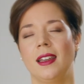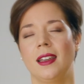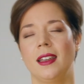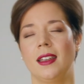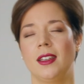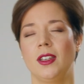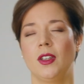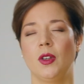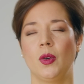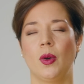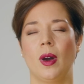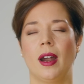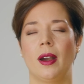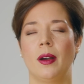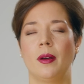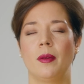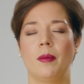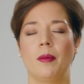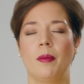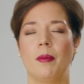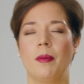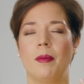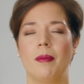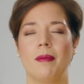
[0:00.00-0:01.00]
you are
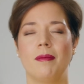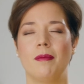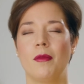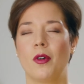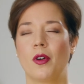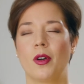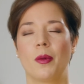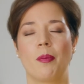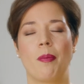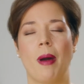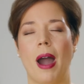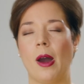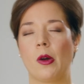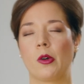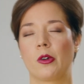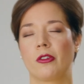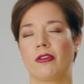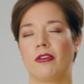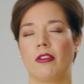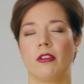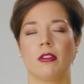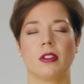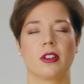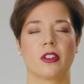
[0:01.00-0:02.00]
more
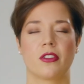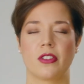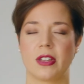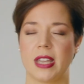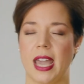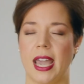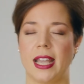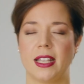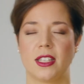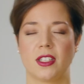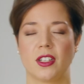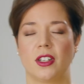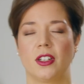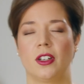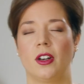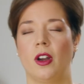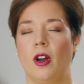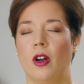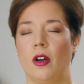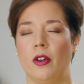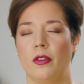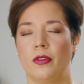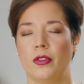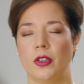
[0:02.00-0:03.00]
powerful creator
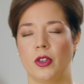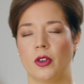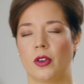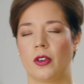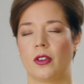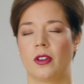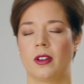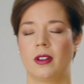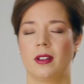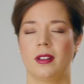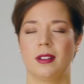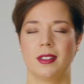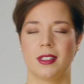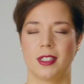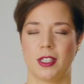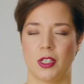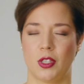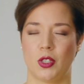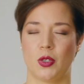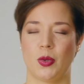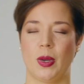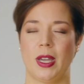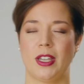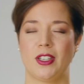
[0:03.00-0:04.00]
of your
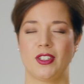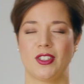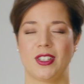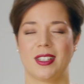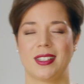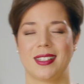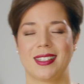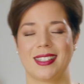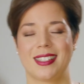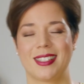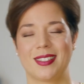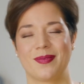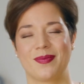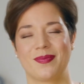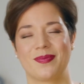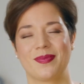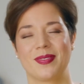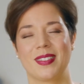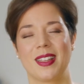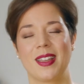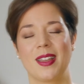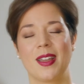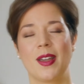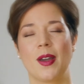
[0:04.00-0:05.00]
situations.
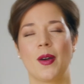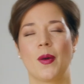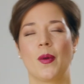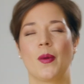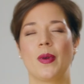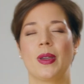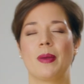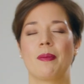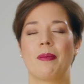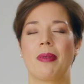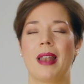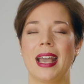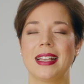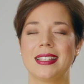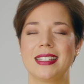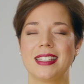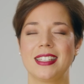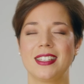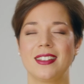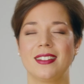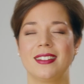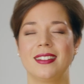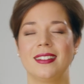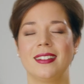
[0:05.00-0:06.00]
We
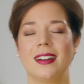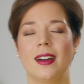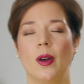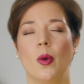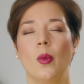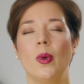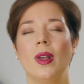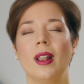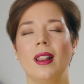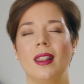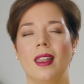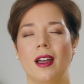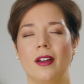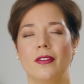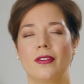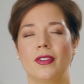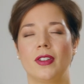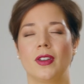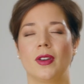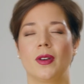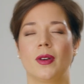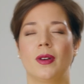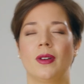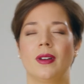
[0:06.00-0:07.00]
bless you. We love
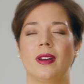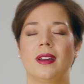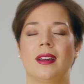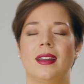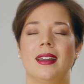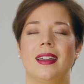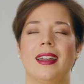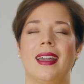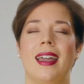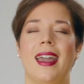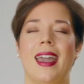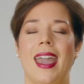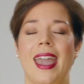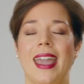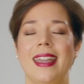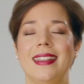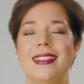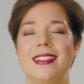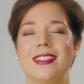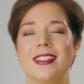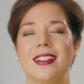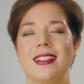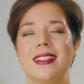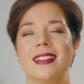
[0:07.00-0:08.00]
you.
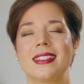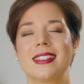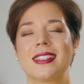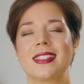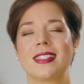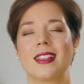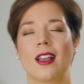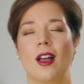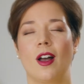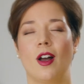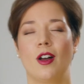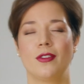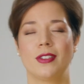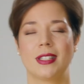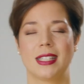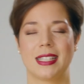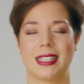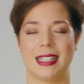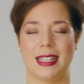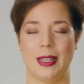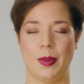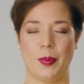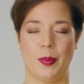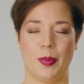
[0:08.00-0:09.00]
Angels of
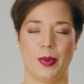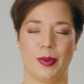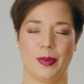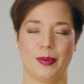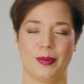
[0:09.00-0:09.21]
sleep.